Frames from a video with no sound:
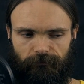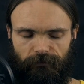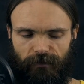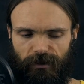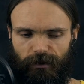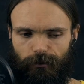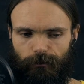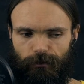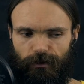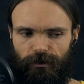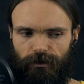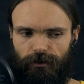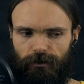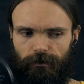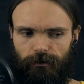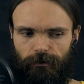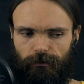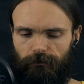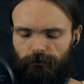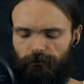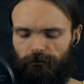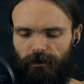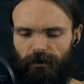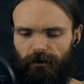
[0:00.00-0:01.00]
maybe,
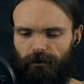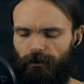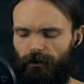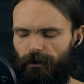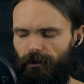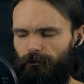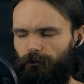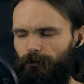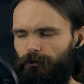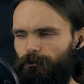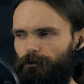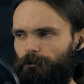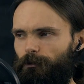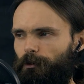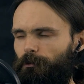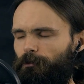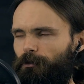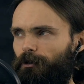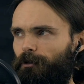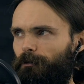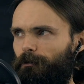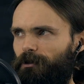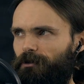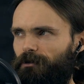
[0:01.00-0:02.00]
I don't
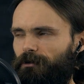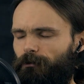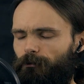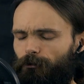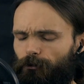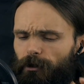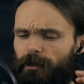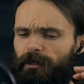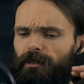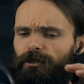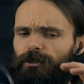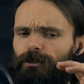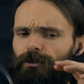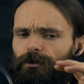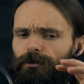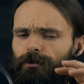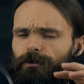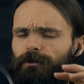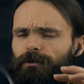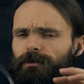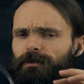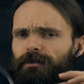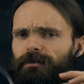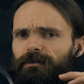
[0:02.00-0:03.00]
remember, but really
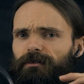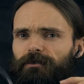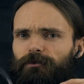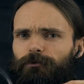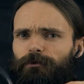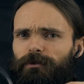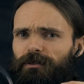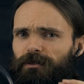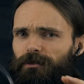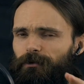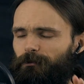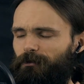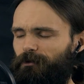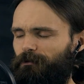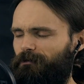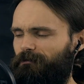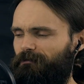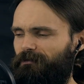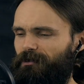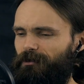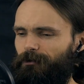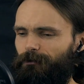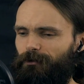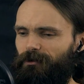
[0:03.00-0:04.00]
short, and it was
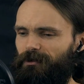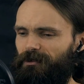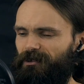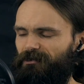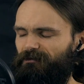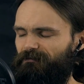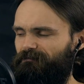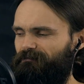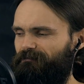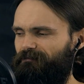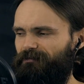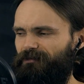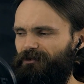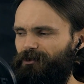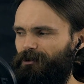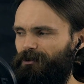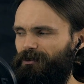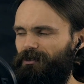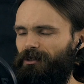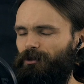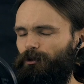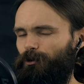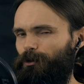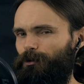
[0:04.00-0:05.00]

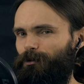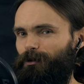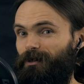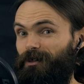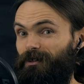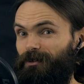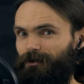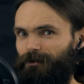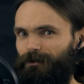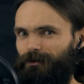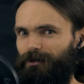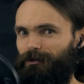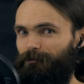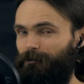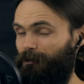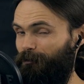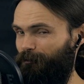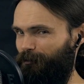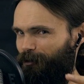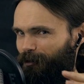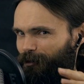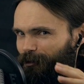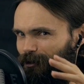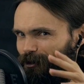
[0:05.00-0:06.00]
not natural at all, even
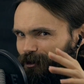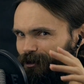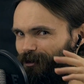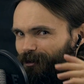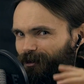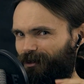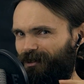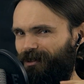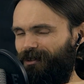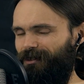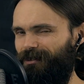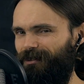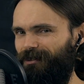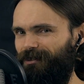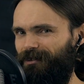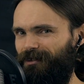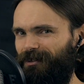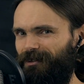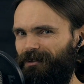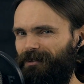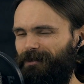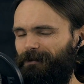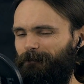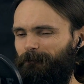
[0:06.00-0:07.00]
for a short
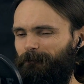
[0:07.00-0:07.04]
sentence.